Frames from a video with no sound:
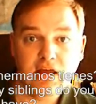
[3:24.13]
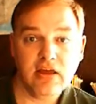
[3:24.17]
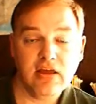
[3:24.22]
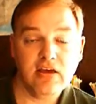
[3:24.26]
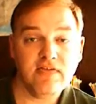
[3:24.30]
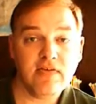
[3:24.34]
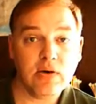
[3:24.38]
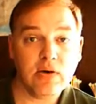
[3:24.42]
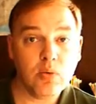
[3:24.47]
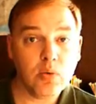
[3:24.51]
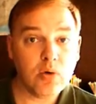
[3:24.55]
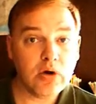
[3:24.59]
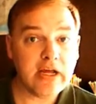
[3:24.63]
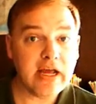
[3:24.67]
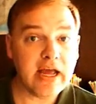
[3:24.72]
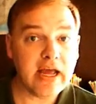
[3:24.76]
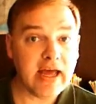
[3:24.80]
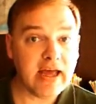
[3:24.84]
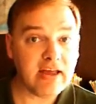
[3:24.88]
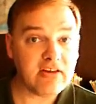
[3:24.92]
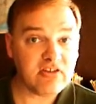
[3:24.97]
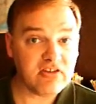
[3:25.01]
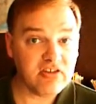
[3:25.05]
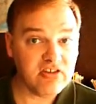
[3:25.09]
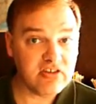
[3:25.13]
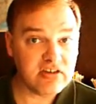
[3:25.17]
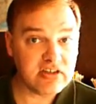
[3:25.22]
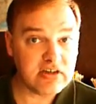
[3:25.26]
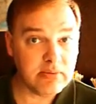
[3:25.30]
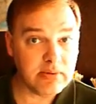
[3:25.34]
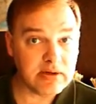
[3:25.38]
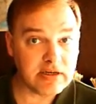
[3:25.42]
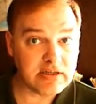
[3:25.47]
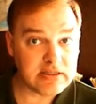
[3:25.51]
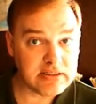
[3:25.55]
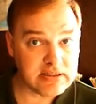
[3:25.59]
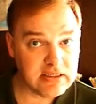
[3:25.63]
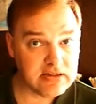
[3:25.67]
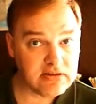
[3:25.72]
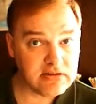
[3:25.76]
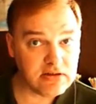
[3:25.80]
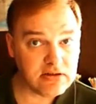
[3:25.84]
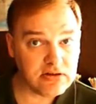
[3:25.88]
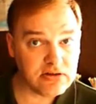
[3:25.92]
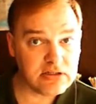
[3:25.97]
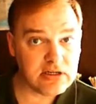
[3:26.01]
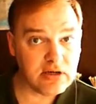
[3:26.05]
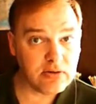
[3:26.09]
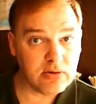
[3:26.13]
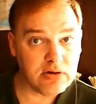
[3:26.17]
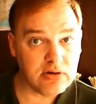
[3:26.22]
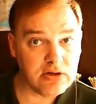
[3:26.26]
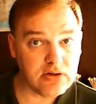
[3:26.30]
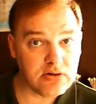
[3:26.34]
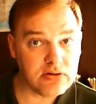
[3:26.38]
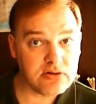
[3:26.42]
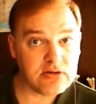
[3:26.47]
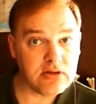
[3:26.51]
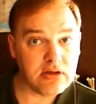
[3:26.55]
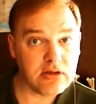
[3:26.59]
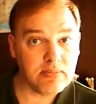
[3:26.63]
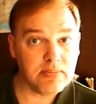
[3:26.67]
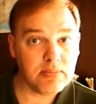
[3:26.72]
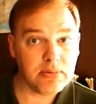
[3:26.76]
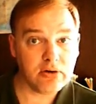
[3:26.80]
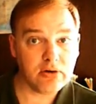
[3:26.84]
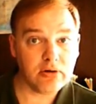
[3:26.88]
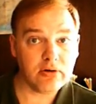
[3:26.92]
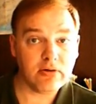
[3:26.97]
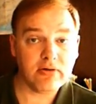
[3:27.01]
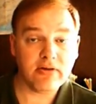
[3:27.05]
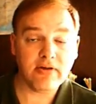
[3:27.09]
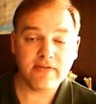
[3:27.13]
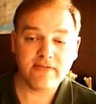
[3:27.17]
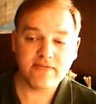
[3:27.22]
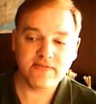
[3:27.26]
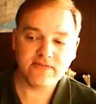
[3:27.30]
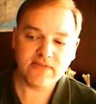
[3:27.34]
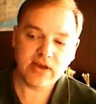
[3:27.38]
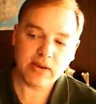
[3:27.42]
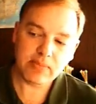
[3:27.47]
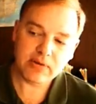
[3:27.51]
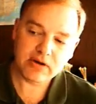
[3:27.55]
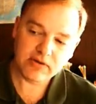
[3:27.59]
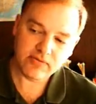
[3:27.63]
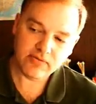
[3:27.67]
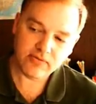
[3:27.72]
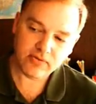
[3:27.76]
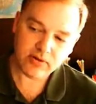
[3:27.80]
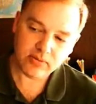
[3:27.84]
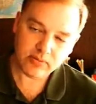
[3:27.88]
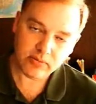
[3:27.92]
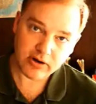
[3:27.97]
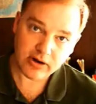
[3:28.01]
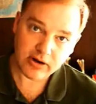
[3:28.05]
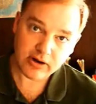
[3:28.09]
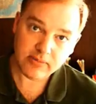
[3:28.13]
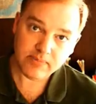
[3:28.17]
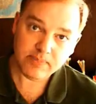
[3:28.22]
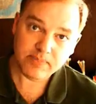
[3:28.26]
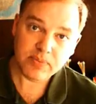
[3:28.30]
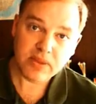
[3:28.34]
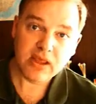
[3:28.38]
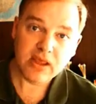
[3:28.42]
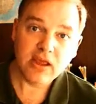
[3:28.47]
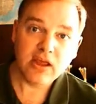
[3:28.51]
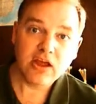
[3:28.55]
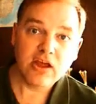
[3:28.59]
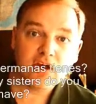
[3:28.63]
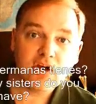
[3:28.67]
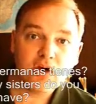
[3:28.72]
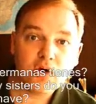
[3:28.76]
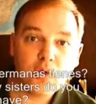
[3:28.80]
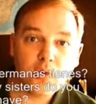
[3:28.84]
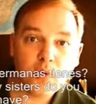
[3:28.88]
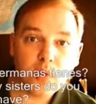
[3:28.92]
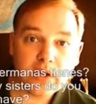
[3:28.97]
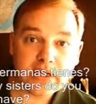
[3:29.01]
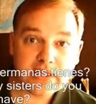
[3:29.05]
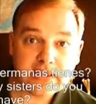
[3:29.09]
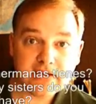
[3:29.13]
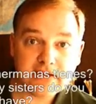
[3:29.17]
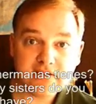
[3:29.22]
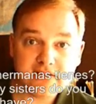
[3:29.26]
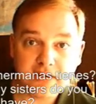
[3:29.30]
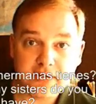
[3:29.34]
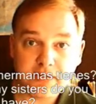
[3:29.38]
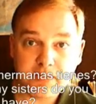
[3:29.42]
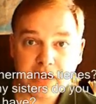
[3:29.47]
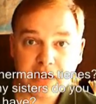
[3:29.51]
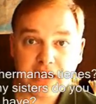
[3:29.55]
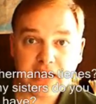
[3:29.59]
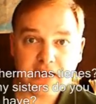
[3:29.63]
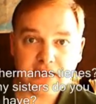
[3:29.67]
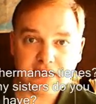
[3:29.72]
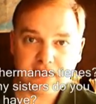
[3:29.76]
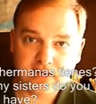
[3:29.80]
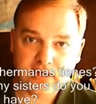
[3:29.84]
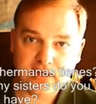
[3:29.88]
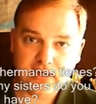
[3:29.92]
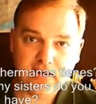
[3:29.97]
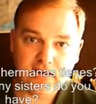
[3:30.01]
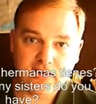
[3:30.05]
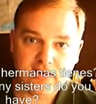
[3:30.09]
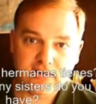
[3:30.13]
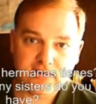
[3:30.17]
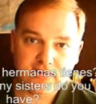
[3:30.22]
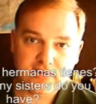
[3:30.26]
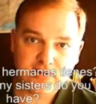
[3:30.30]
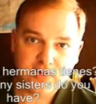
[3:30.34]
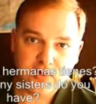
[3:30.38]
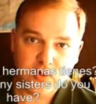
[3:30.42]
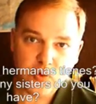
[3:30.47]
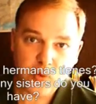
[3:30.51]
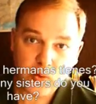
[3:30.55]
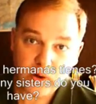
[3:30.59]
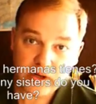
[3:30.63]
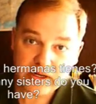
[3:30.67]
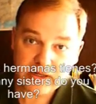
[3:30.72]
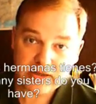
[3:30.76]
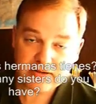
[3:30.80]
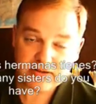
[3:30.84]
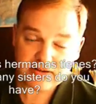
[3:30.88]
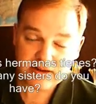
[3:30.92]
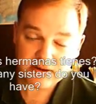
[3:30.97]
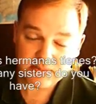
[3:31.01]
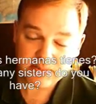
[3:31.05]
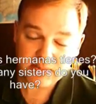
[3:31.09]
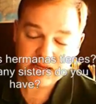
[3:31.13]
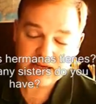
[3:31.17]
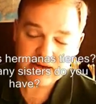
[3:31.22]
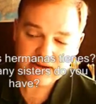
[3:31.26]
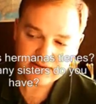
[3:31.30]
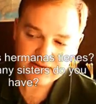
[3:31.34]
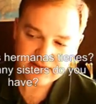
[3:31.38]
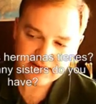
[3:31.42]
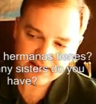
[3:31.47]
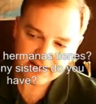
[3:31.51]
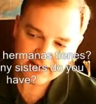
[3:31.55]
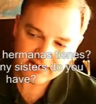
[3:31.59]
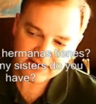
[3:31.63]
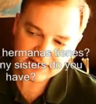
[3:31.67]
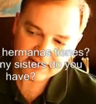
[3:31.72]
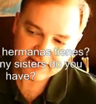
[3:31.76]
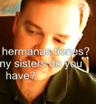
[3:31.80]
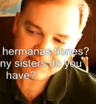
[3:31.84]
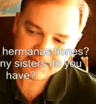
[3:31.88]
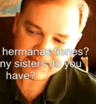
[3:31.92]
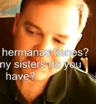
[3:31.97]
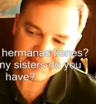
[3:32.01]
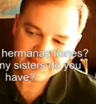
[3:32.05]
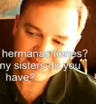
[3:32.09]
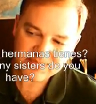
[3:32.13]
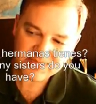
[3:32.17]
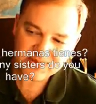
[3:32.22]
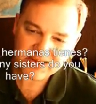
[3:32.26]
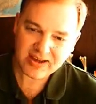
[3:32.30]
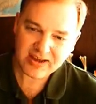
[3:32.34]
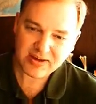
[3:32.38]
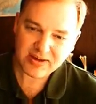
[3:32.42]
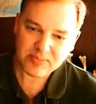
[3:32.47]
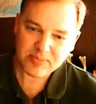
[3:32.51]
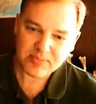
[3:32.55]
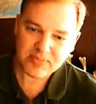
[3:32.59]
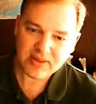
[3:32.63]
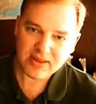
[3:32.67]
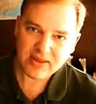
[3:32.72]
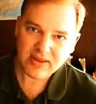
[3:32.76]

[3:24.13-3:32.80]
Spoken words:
If I were to ask just about sisters, I would use the plural feminine form, right? ¿Cuántas hermanas tienes? ¿Cuántas hermanas tienes? Okay?